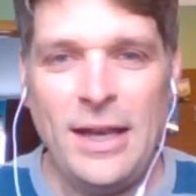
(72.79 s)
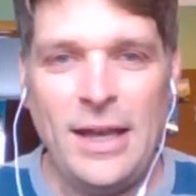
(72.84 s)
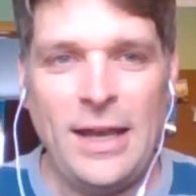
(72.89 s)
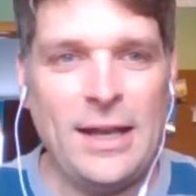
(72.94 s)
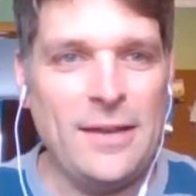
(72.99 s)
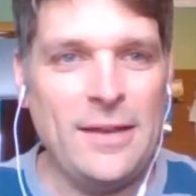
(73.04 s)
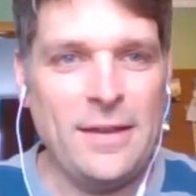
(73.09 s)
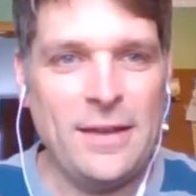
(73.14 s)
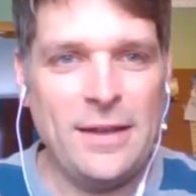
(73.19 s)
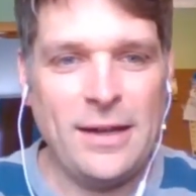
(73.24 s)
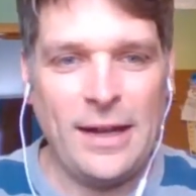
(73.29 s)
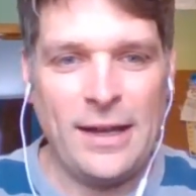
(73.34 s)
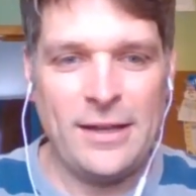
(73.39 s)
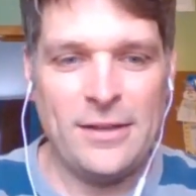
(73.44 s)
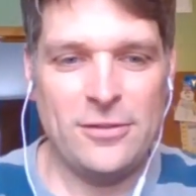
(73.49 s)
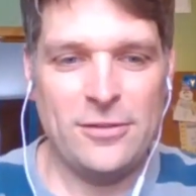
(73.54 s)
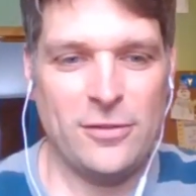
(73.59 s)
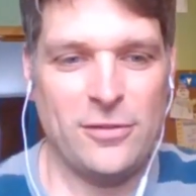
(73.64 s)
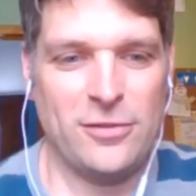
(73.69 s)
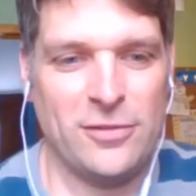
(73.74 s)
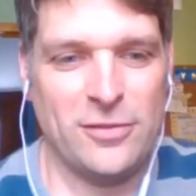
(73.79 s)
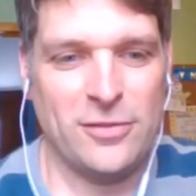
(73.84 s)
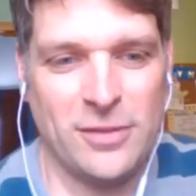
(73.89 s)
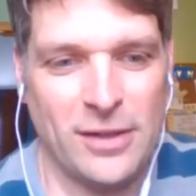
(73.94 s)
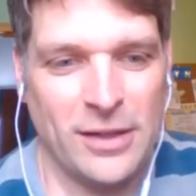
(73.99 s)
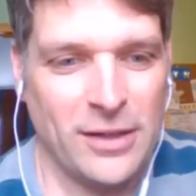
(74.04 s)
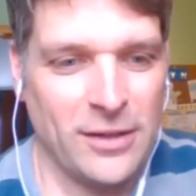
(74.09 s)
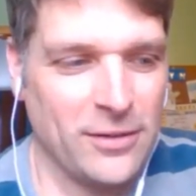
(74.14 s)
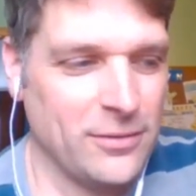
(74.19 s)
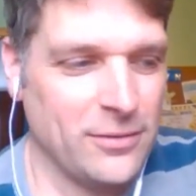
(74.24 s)
And then I can
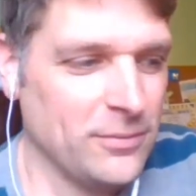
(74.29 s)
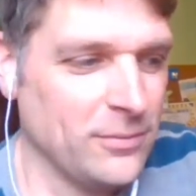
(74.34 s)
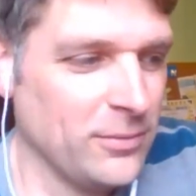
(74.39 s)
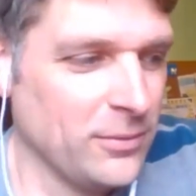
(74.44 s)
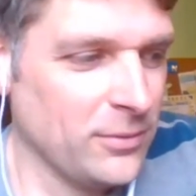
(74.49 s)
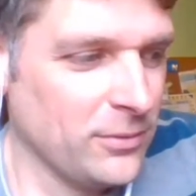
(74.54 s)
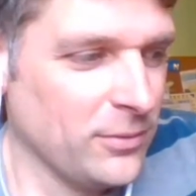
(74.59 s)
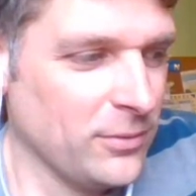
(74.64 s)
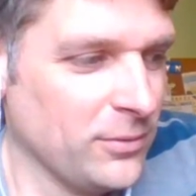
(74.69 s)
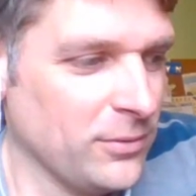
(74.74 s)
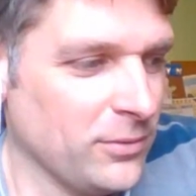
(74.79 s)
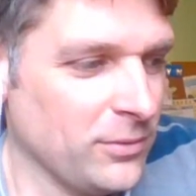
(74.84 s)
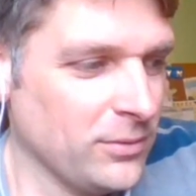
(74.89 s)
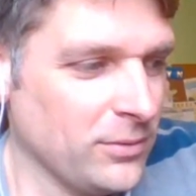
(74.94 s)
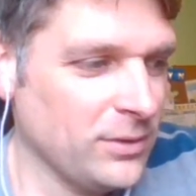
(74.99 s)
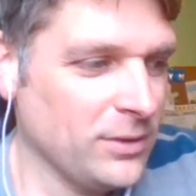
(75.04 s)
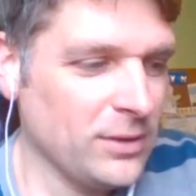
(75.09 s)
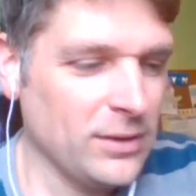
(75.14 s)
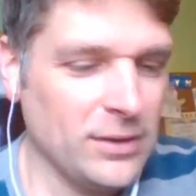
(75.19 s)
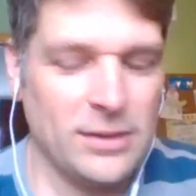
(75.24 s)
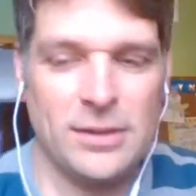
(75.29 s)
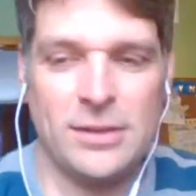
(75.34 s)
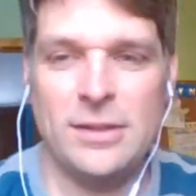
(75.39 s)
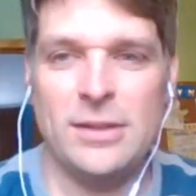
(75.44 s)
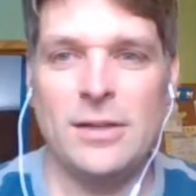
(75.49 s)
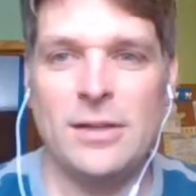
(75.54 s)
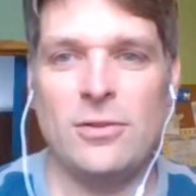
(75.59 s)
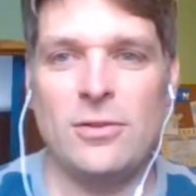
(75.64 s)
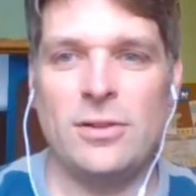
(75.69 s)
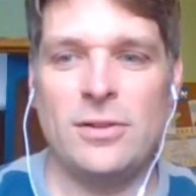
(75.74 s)
just
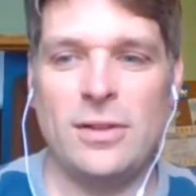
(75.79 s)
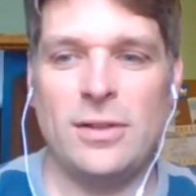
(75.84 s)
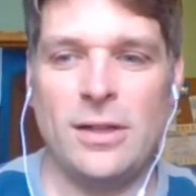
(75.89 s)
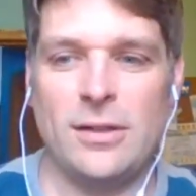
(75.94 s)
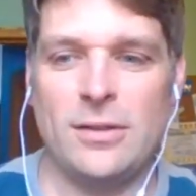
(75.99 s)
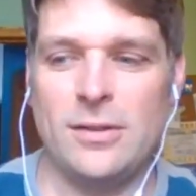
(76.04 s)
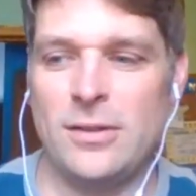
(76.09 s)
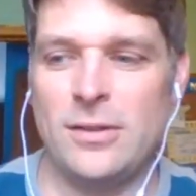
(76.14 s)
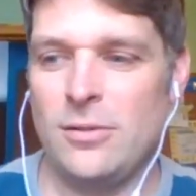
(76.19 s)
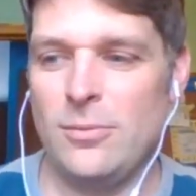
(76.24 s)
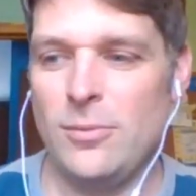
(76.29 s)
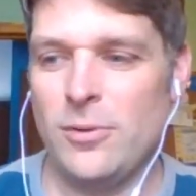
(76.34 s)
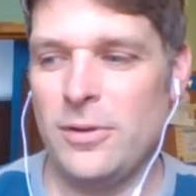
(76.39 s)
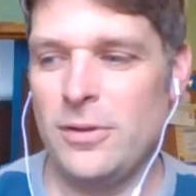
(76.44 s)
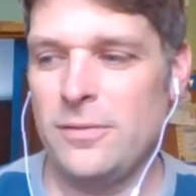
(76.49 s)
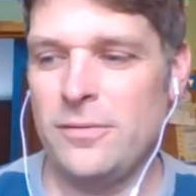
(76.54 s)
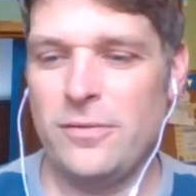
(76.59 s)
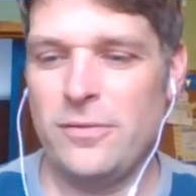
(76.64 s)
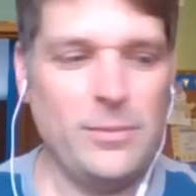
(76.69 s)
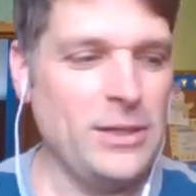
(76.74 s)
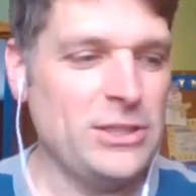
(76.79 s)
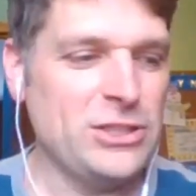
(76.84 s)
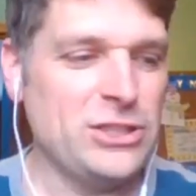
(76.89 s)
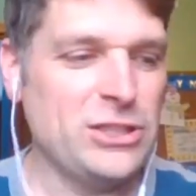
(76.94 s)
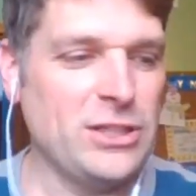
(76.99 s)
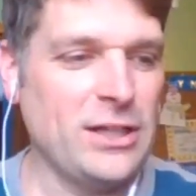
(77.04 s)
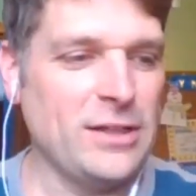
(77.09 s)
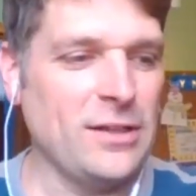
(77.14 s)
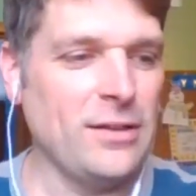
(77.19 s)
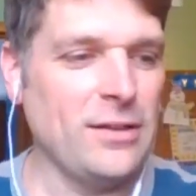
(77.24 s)
give a little more
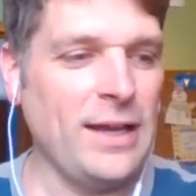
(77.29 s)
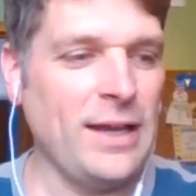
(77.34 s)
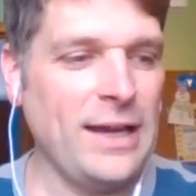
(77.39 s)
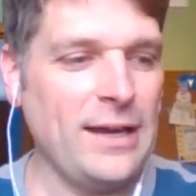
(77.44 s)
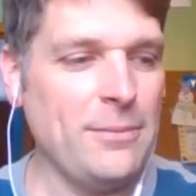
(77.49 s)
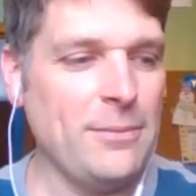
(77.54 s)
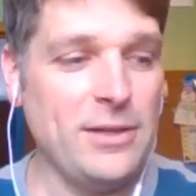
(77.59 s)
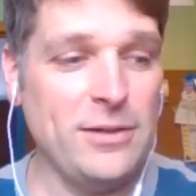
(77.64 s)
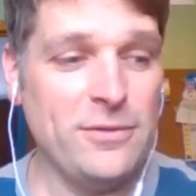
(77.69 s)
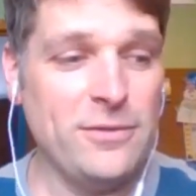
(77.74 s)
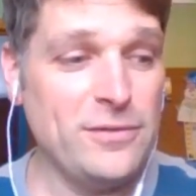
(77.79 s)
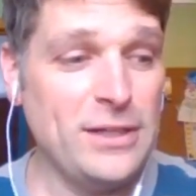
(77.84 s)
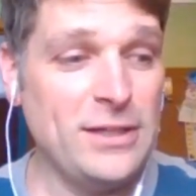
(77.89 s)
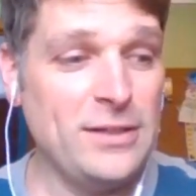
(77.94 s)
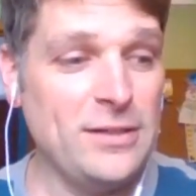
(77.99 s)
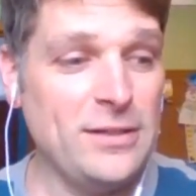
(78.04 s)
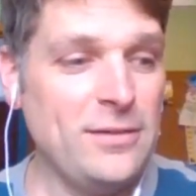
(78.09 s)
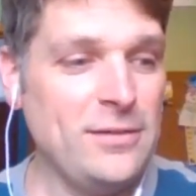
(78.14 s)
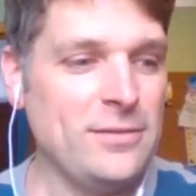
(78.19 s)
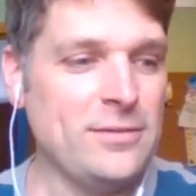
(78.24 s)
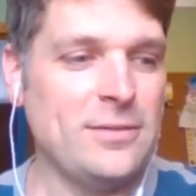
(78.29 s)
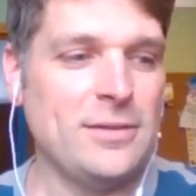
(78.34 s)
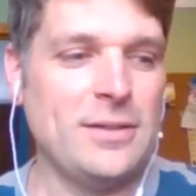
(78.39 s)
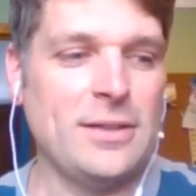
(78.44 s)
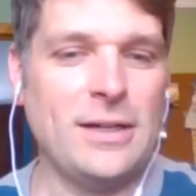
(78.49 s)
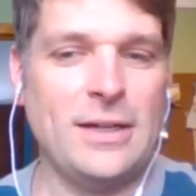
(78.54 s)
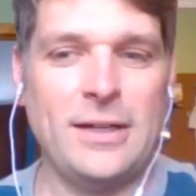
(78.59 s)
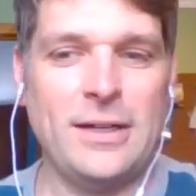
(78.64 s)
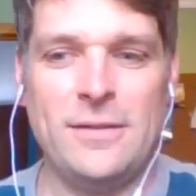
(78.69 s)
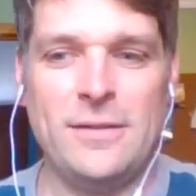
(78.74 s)
information on the lab if needed.
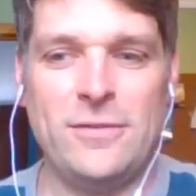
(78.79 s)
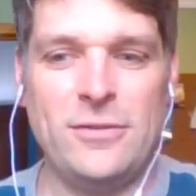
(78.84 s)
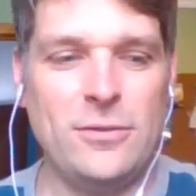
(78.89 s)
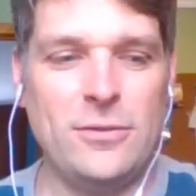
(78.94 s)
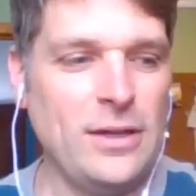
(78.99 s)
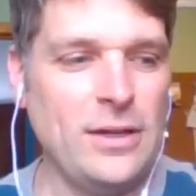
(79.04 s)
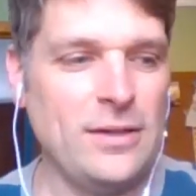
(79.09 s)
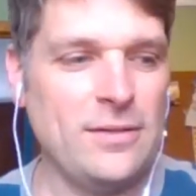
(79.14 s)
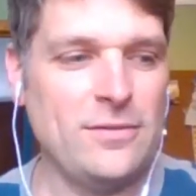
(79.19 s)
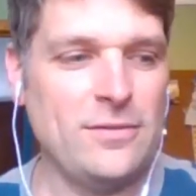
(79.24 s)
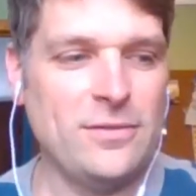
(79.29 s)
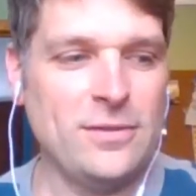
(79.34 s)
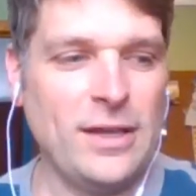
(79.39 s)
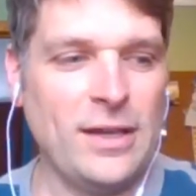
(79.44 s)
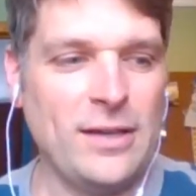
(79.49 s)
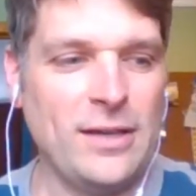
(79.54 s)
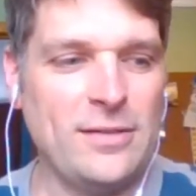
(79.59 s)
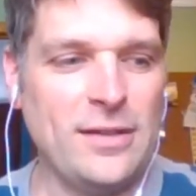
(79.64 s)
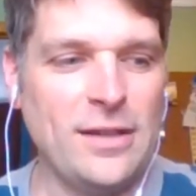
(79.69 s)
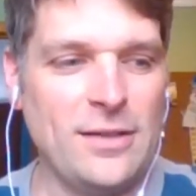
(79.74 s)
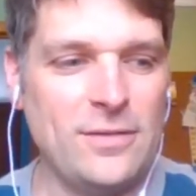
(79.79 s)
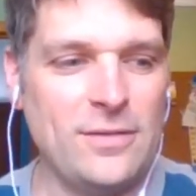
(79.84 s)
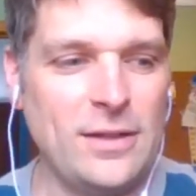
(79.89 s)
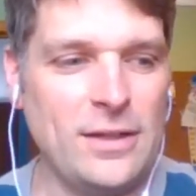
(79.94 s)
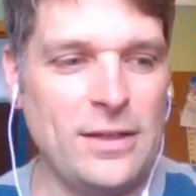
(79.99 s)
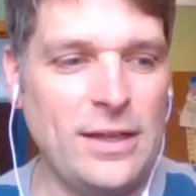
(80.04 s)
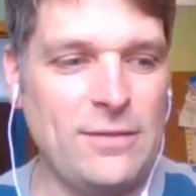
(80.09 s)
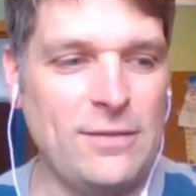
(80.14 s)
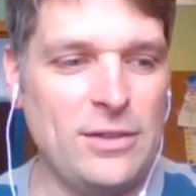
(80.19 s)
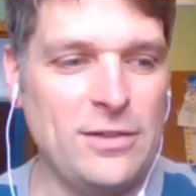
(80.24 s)
If you guys have
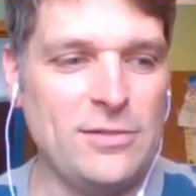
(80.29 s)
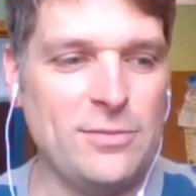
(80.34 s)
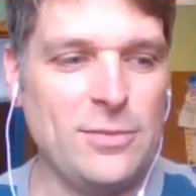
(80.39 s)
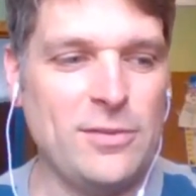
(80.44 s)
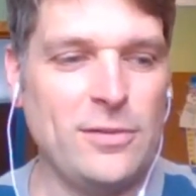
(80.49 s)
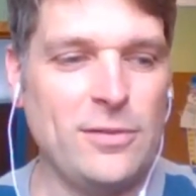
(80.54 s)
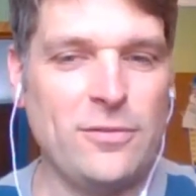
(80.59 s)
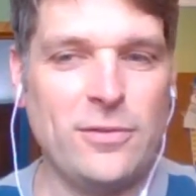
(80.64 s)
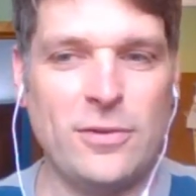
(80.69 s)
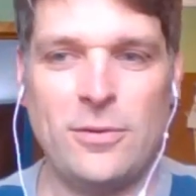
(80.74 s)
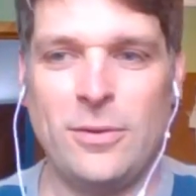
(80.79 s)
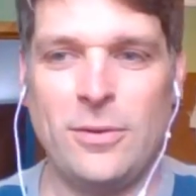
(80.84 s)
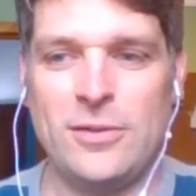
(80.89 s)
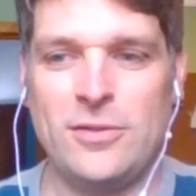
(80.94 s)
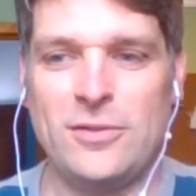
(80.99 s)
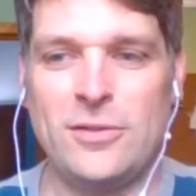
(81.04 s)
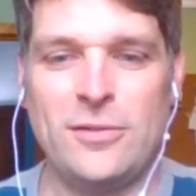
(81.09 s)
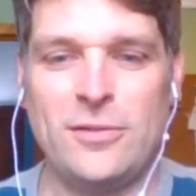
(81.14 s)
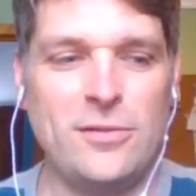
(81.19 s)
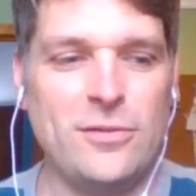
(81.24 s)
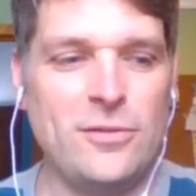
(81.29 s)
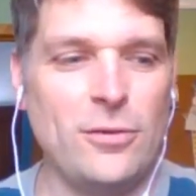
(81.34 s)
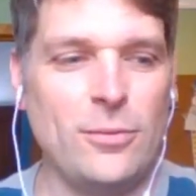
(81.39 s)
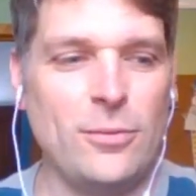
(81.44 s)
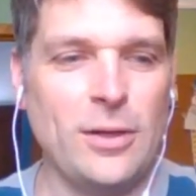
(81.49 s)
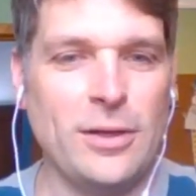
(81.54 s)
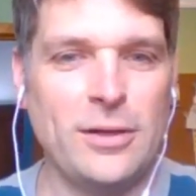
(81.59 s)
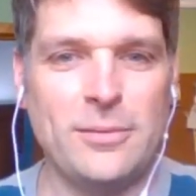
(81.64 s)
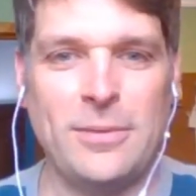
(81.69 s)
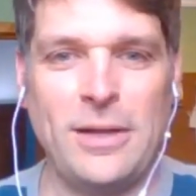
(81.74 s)
any specific questions, you're
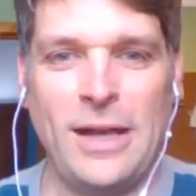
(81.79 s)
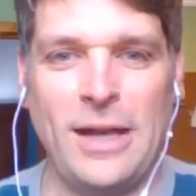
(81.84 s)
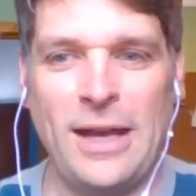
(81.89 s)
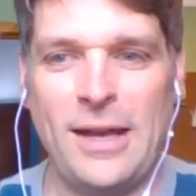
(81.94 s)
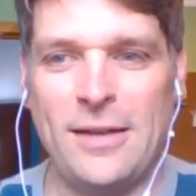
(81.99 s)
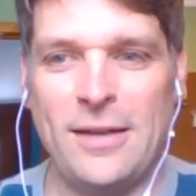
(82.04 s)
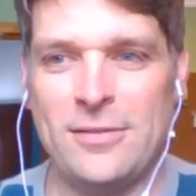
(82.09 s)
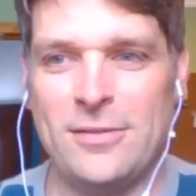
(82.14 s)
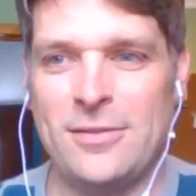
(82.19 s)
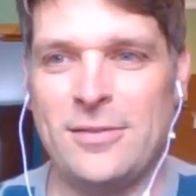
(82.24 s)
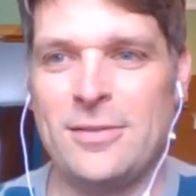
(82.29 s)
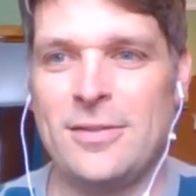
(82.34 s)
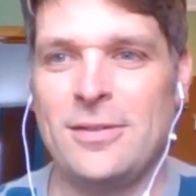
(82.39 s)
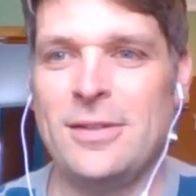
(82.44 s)
welcome to ask.